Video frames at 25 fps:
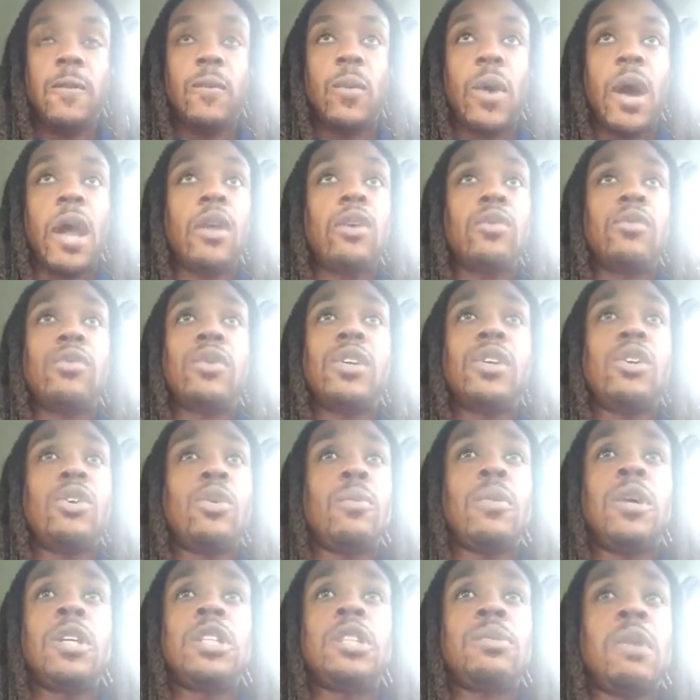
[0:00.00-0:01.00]
well, I don't really
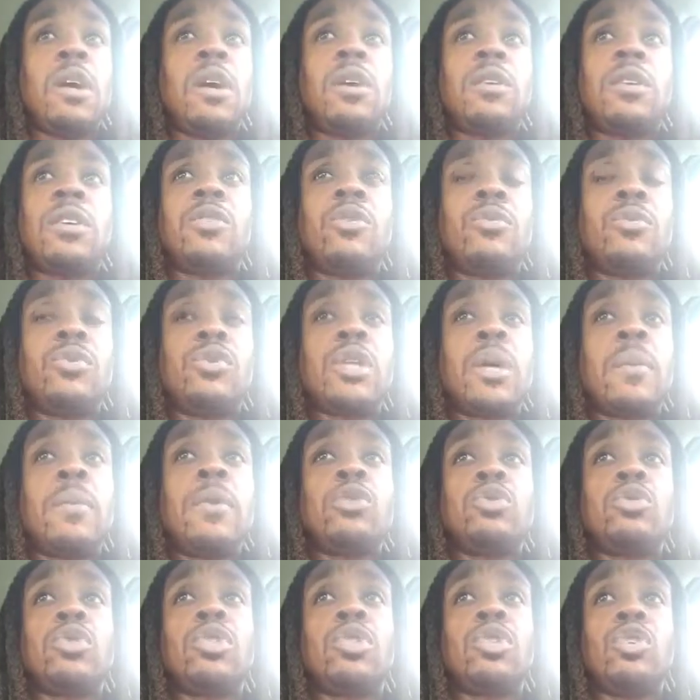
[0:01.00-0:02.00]
know much about criminals that
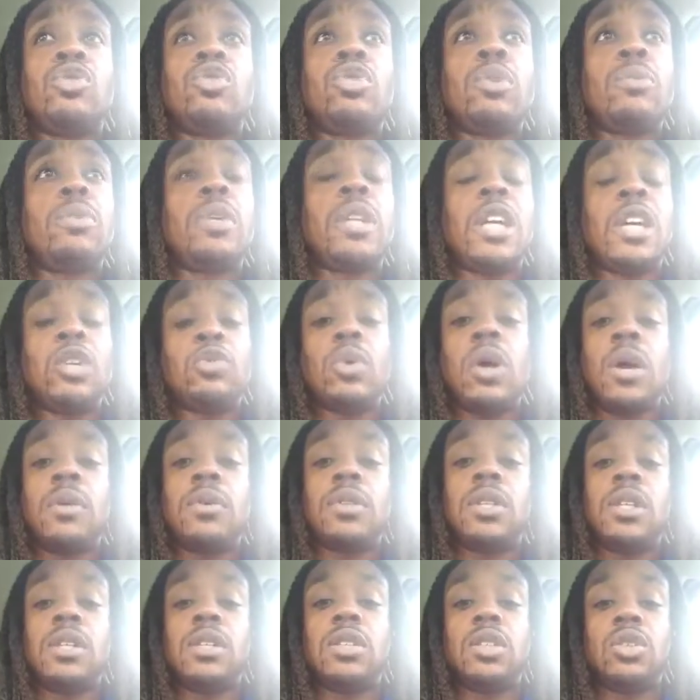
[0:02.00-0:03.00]
mess with children, but that's what I
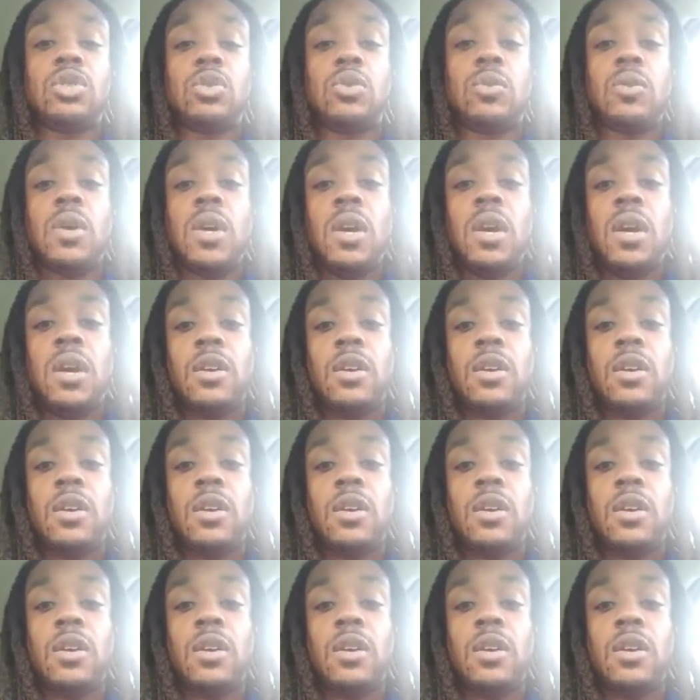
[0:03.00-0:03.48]
was getting to.